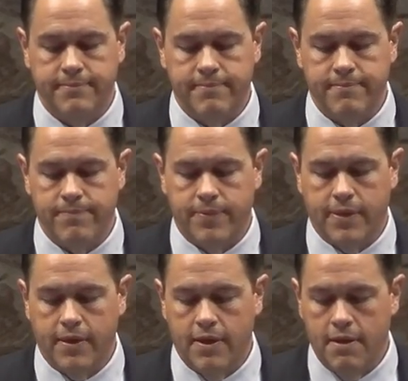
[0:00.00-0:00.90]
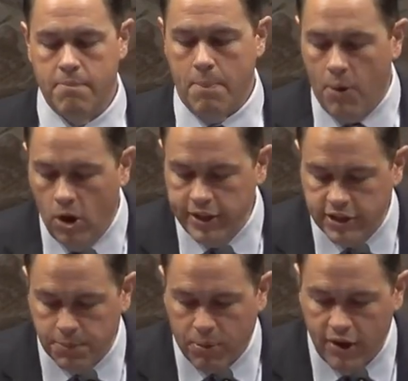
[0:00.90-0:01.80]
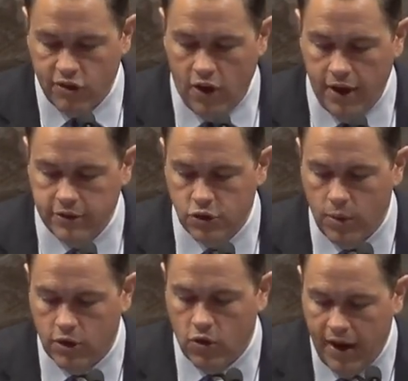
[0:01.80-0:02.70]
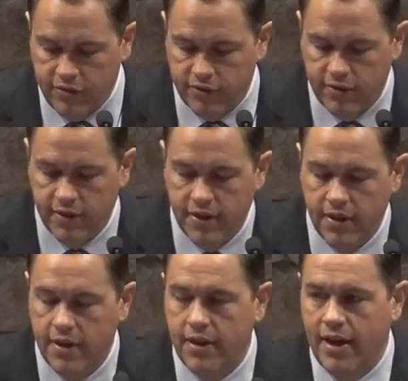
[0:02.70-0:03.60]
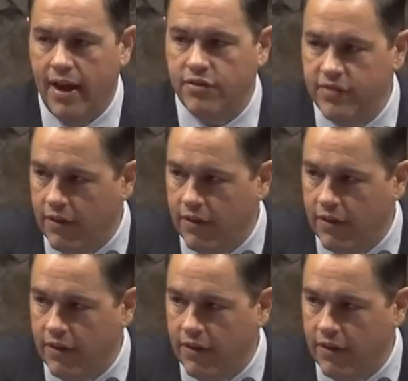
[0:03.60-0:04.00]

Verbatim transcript: But Paul needs to press on to where Christ has never been named.